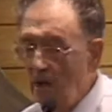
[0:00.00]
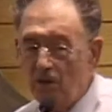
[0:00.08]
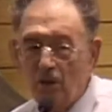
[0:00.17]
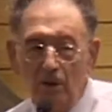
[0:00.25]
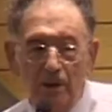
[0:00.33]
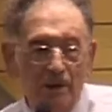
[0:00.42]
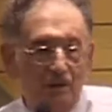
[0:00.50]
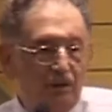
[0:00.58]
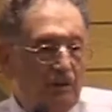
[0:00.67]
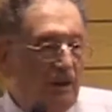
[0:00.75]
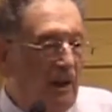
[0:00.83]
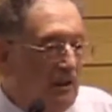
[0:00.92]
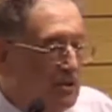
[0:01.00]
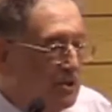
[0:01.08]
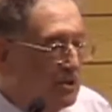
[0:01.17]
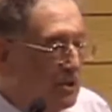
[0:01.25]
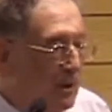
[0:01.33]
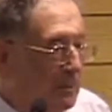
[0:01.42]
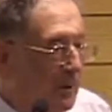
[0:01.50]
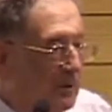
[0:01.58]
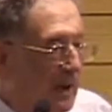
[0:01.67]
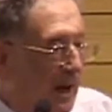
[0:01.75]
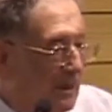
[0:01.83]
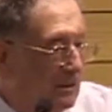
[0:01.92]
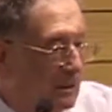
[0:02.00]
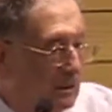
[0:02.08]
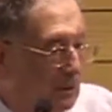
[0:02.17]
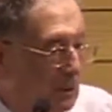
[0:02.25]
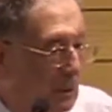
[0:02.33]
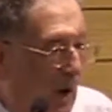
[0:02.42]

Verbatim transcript: So it's a relationship of 100 to